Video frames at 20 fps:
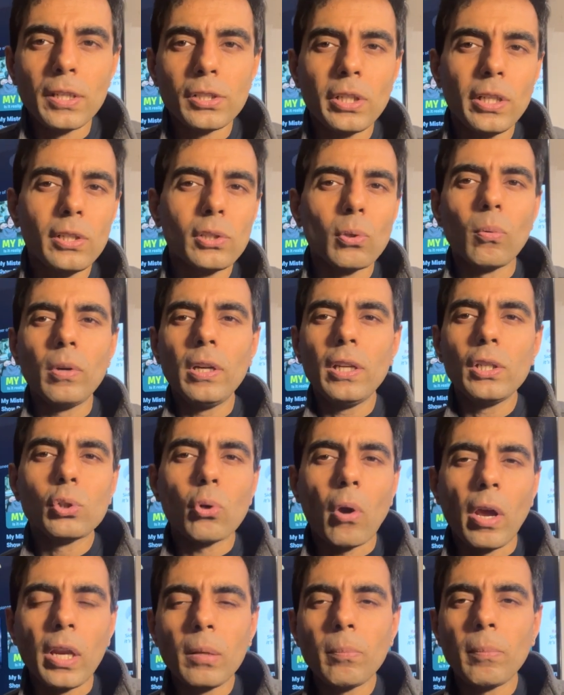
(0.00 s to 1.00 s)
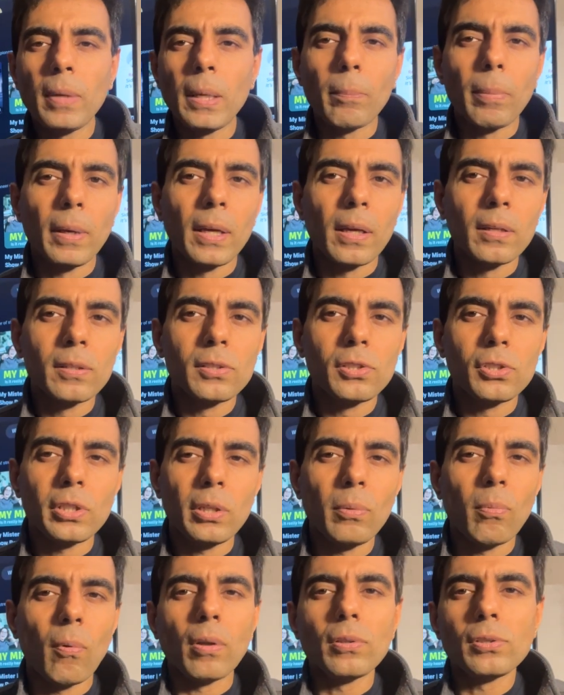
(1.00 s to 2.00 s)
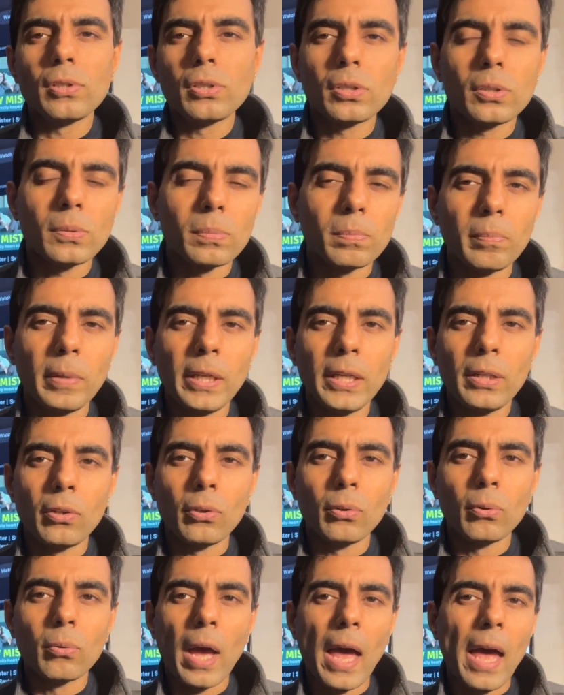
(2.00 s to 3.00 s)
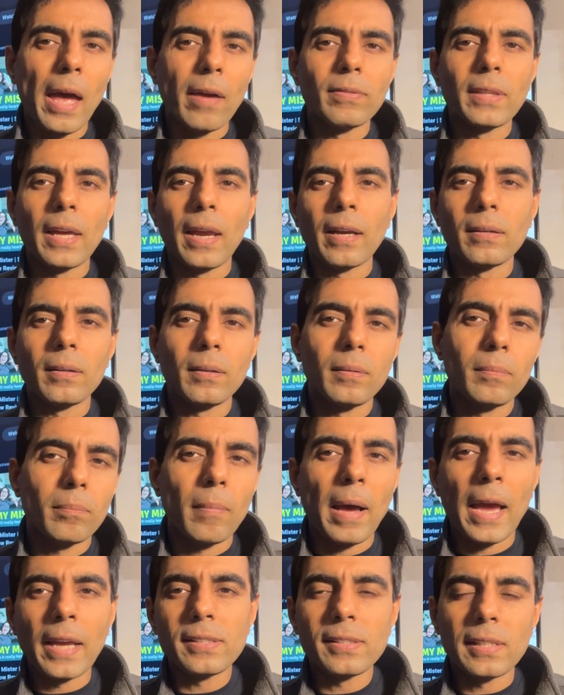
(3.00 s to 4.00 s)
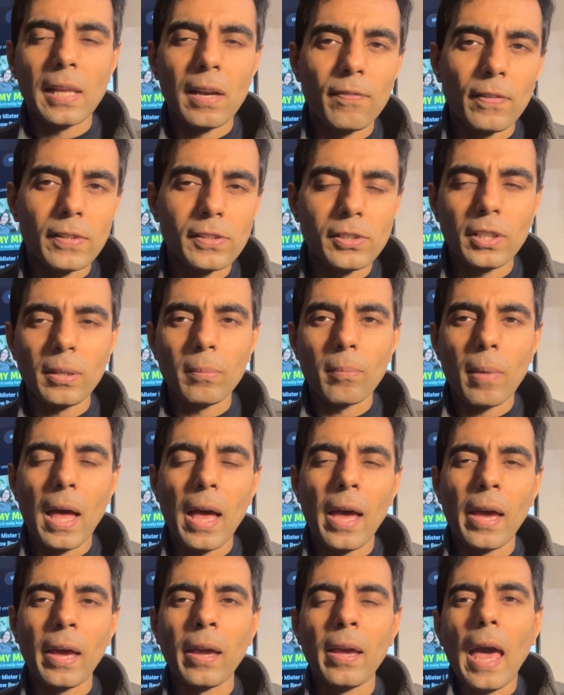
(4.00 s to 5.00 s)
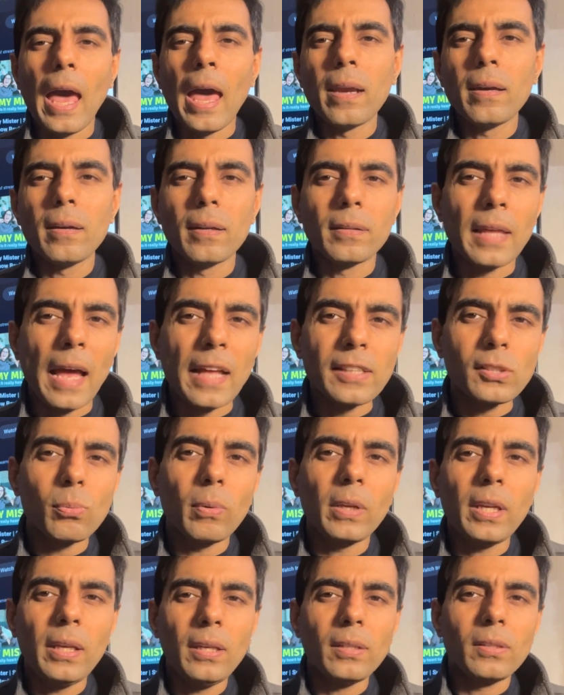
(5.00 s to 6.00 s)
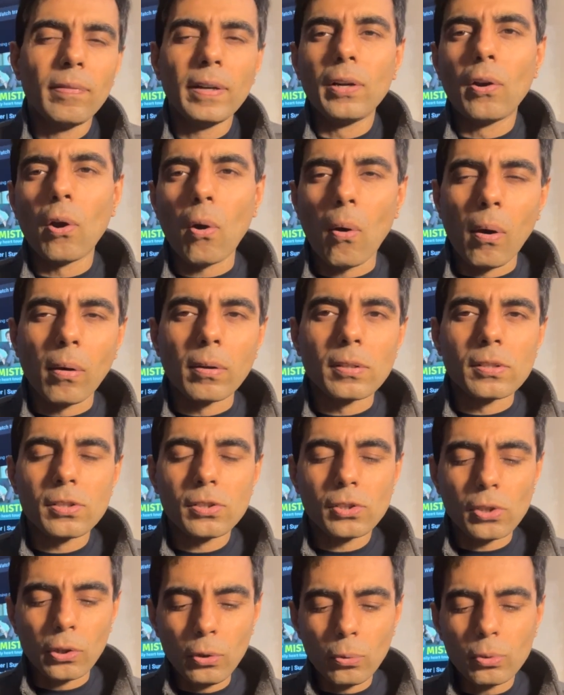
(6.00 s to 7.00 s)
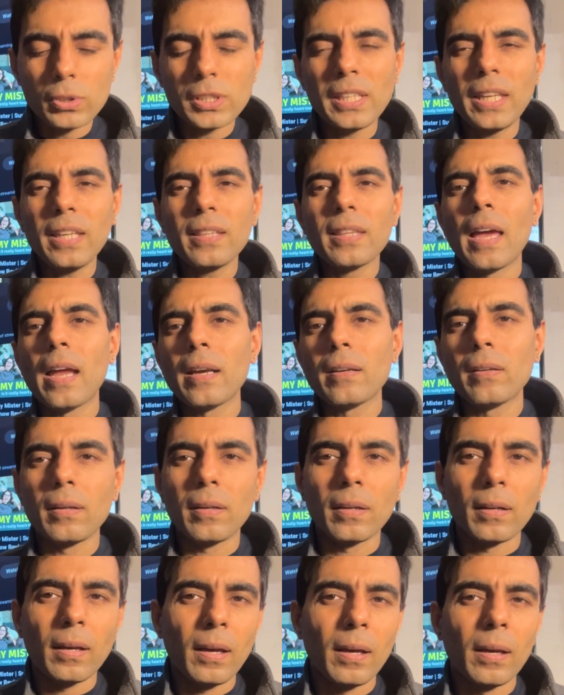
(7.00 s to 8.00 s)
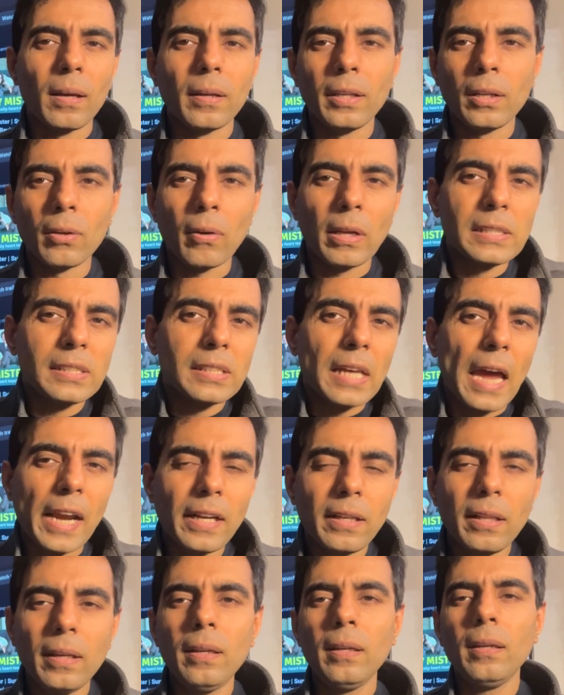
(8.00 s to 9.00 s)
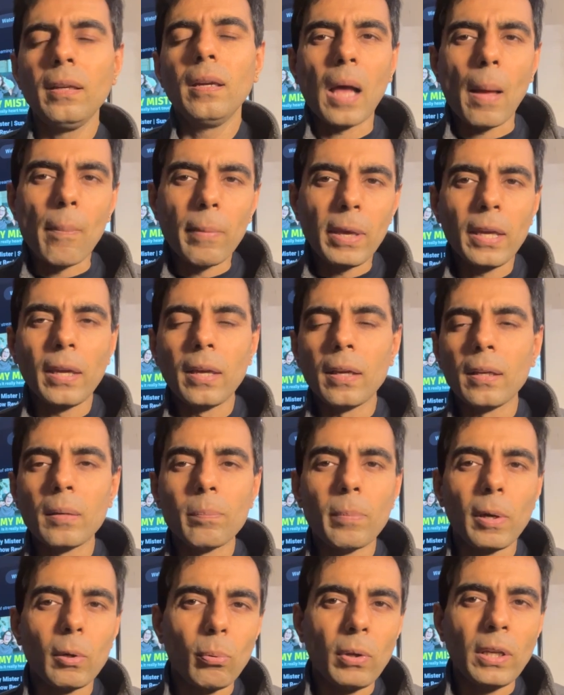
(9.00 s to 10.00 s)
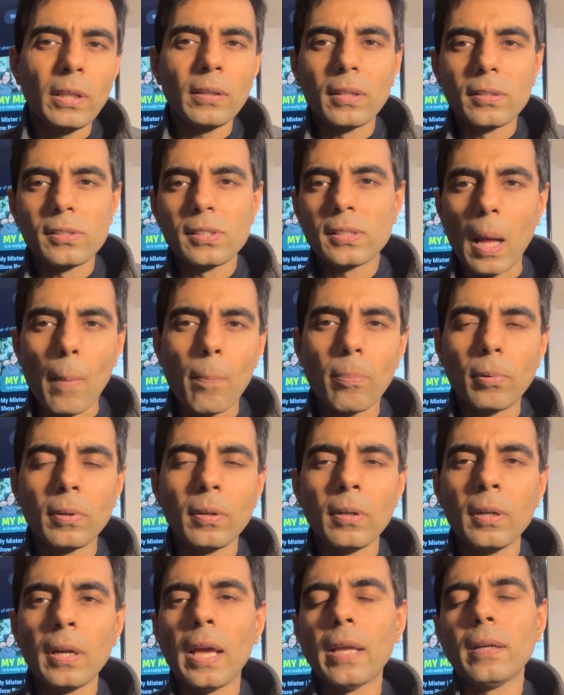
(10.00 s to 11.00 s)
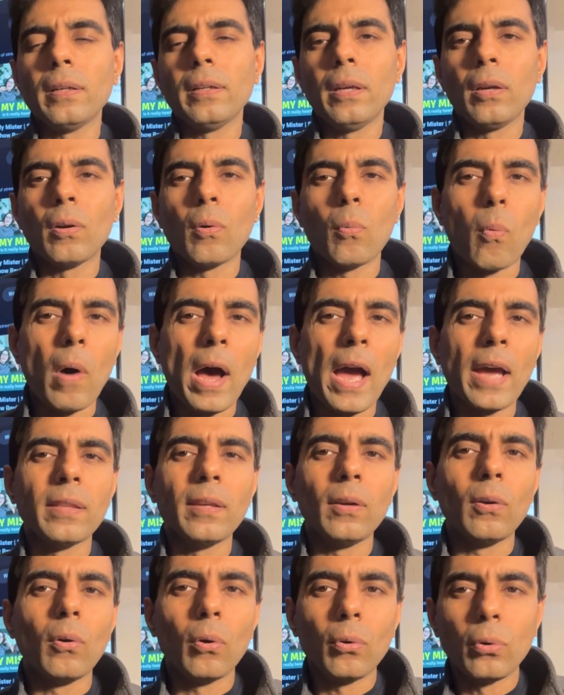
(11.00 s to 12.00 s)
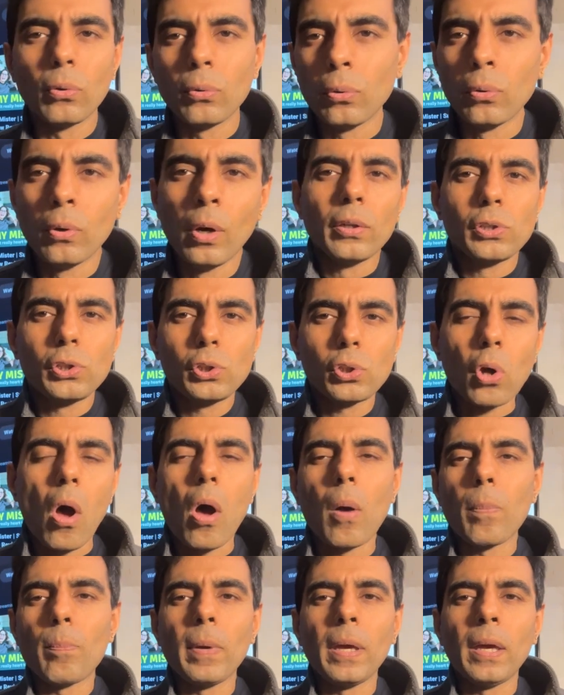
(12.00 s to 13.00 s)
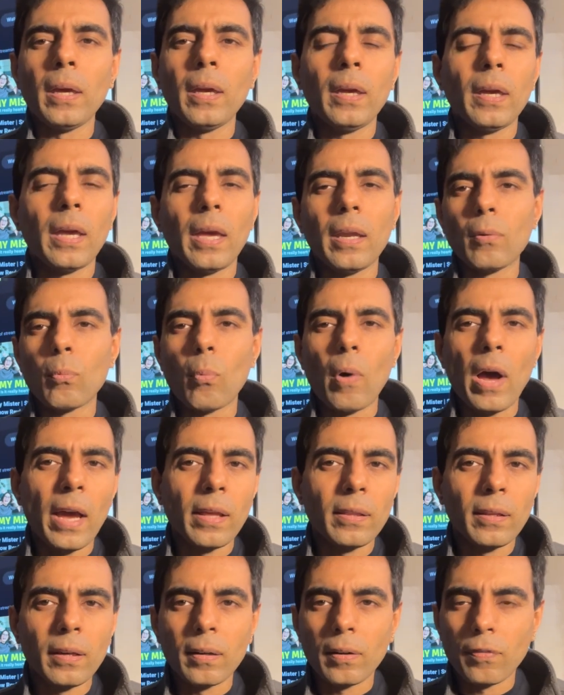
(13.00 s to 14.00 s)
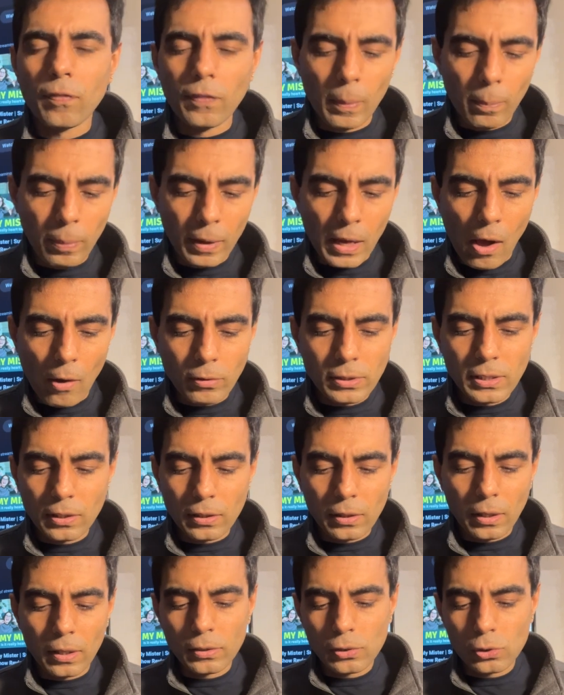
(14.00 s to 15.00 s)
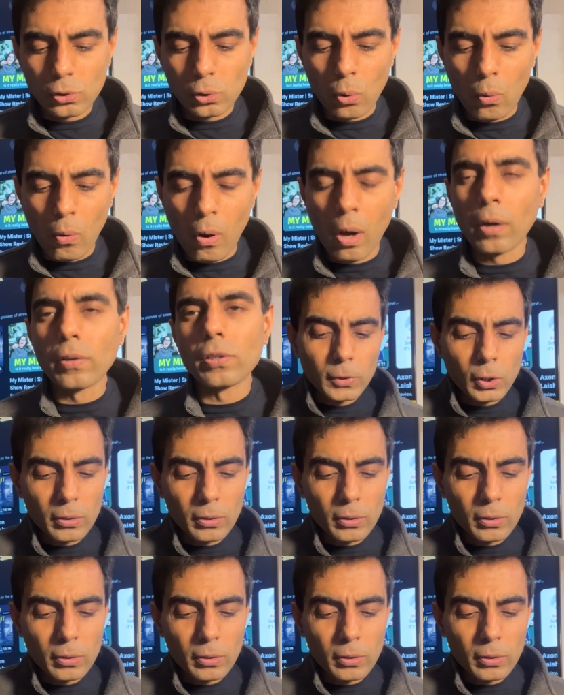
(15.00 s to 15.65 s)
She's only joining me because she wants me to have that my self-esteem high, and that's where he withdraws. So you see that uh, you know anxiety coming in between this couple and you know why they go to shopping and why they're flipping houses and, and so on.